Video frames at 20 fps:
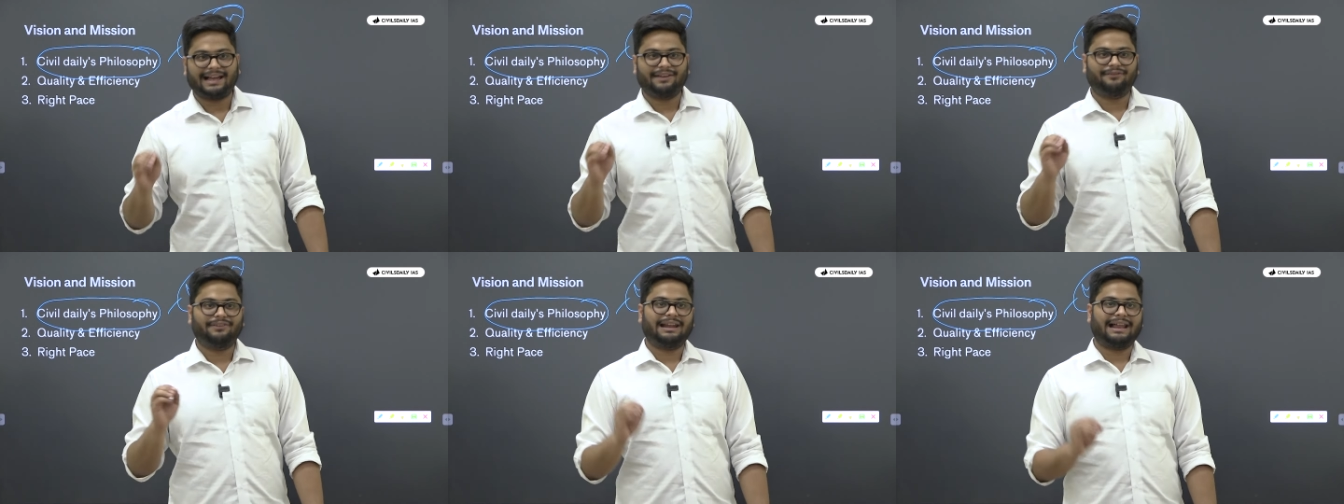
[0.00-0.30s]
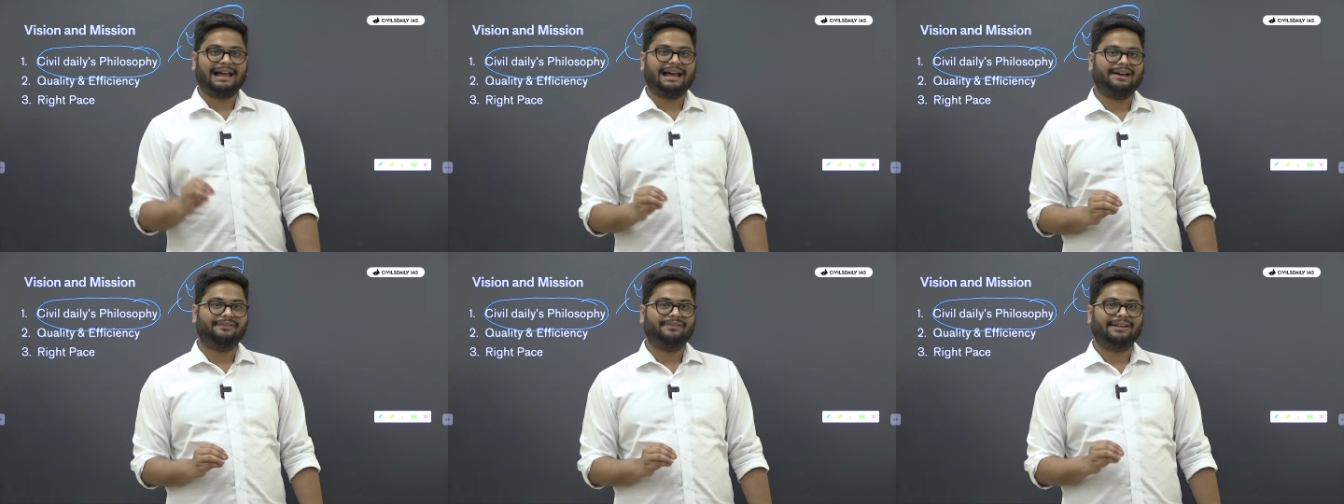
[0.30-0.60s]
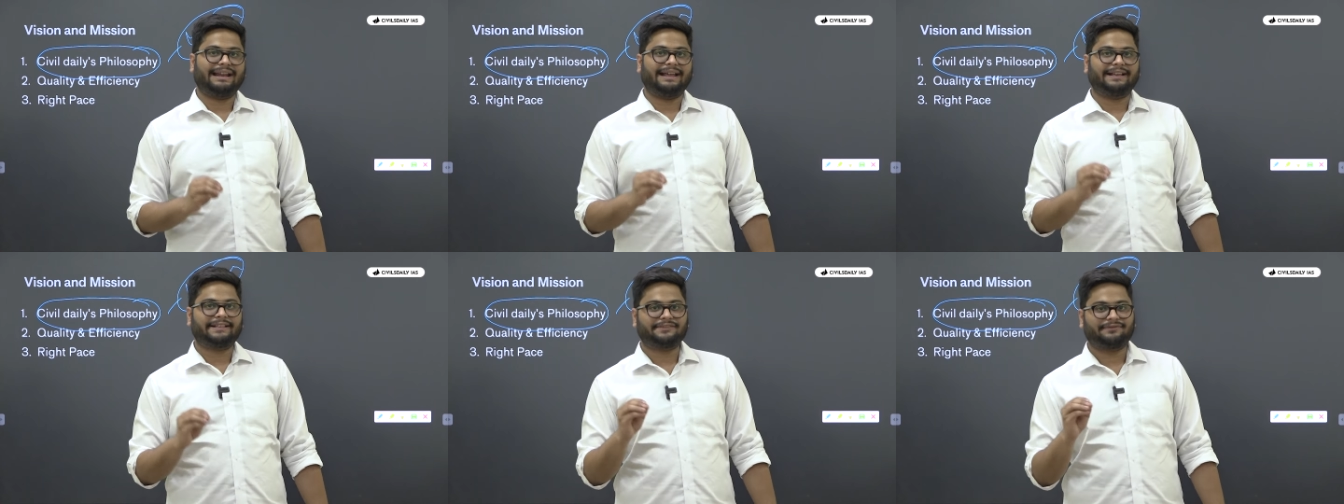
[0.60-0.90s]
I will have
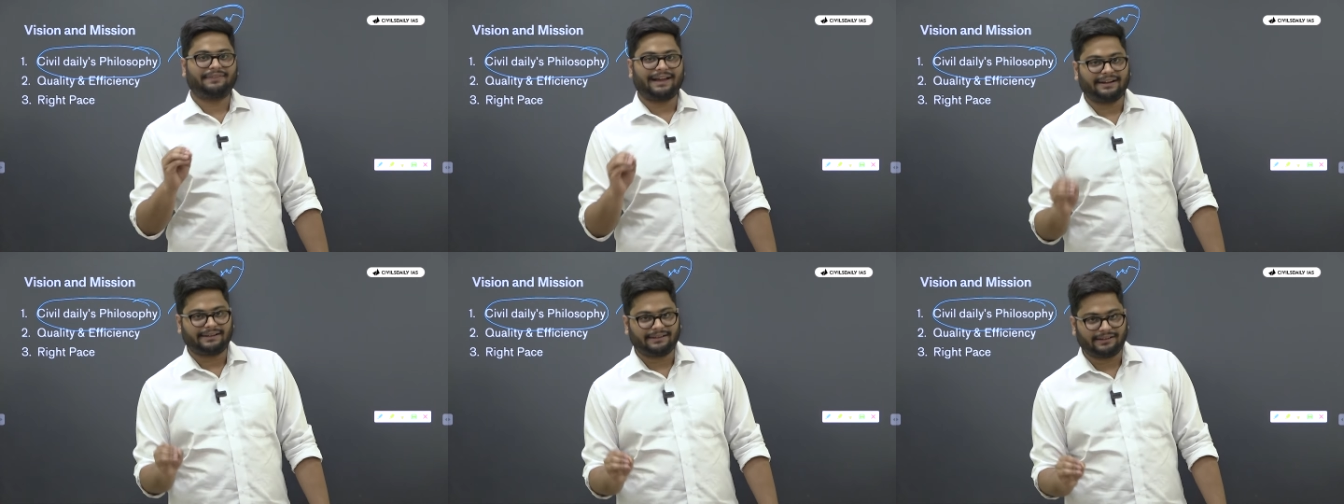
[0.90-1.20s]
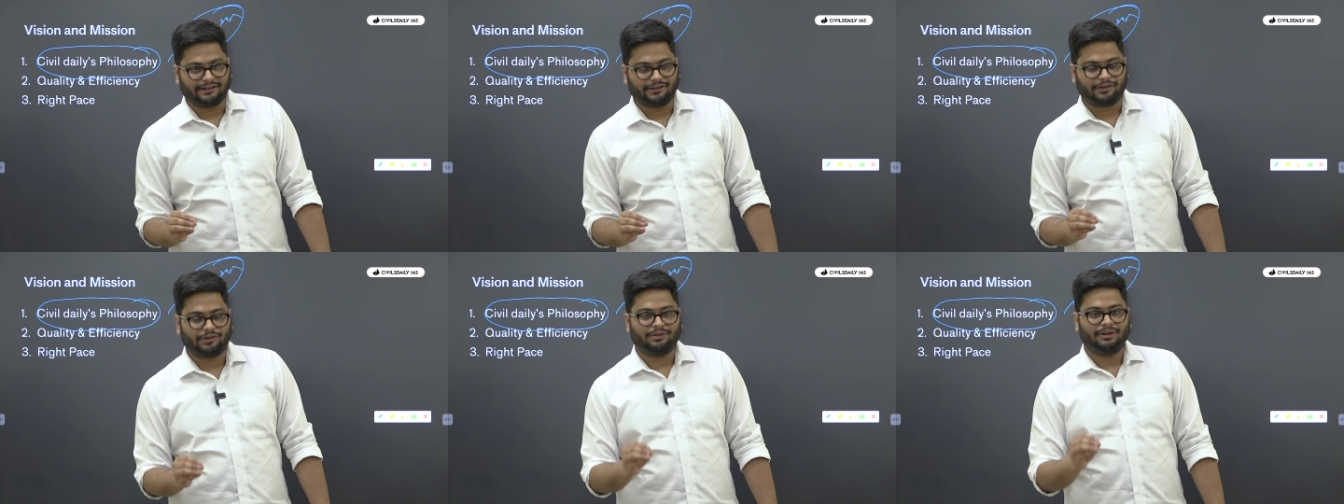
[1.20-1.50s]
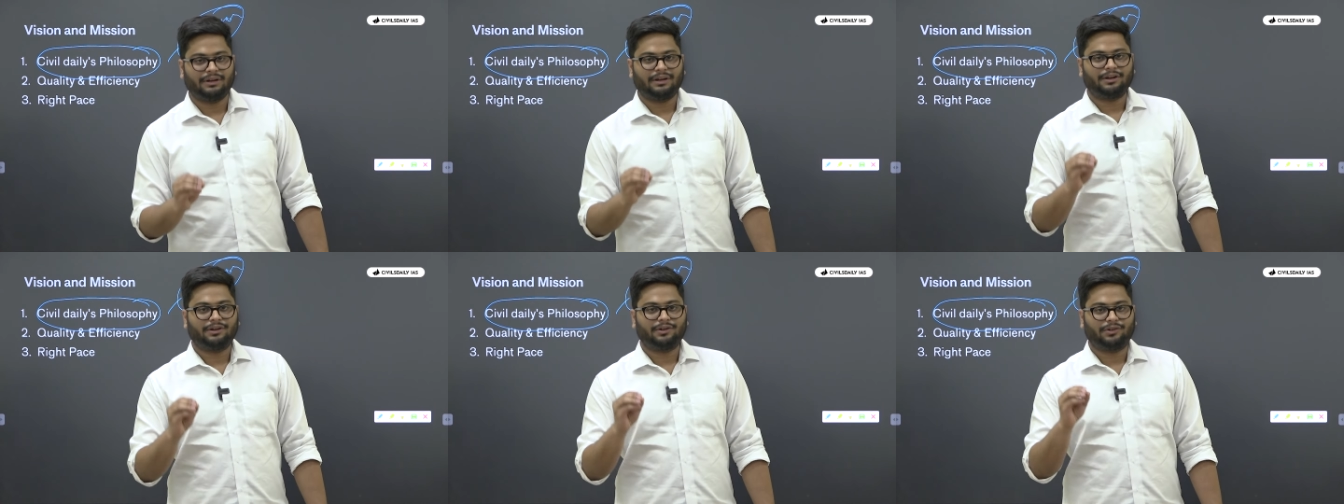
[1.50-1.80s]
an X factor
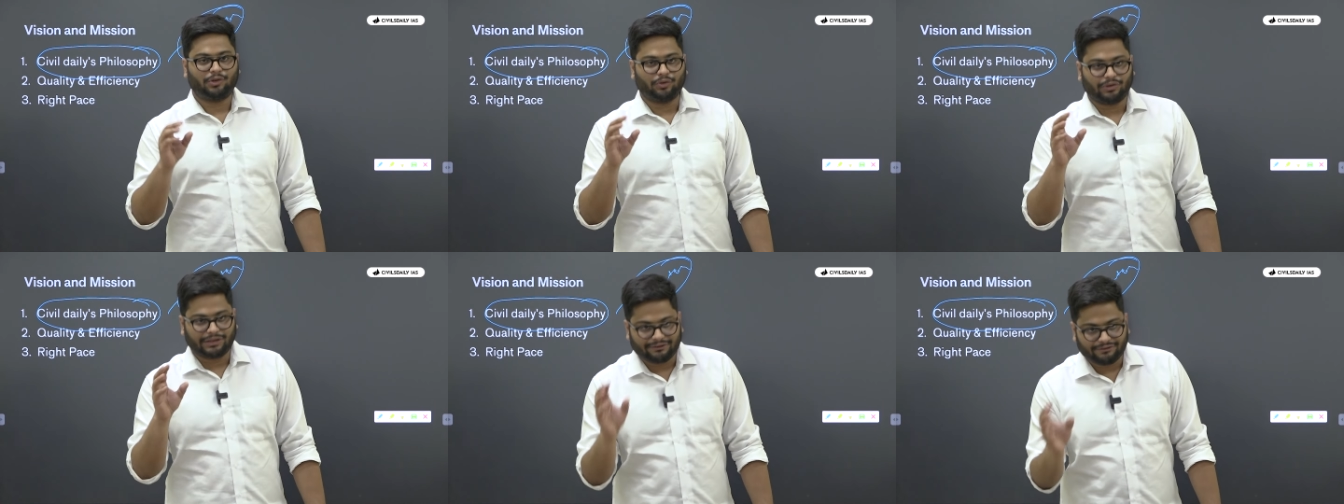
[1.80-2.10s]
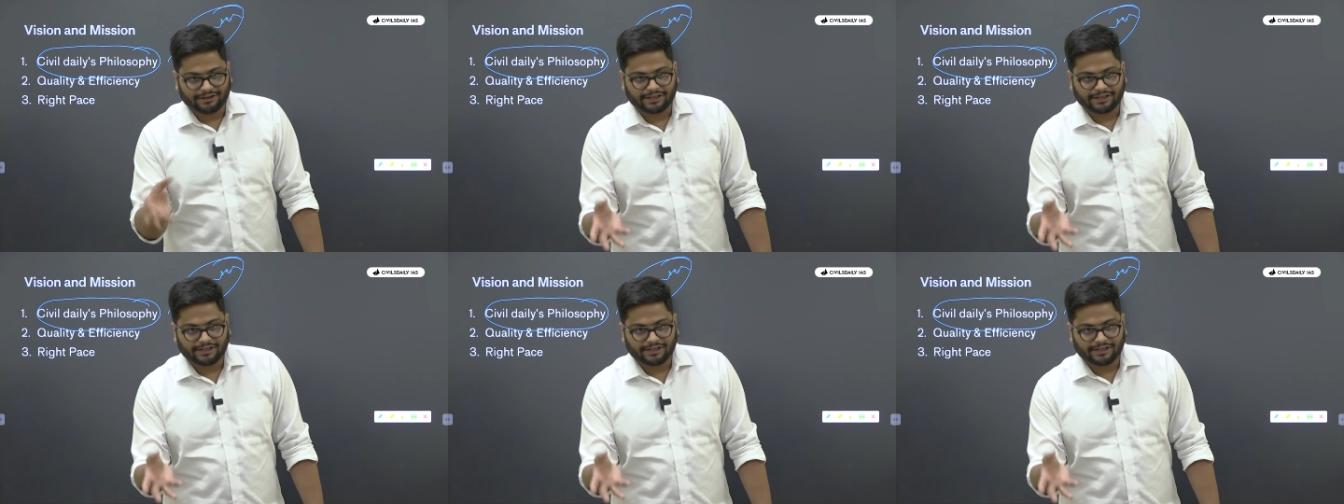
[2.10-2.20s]
to give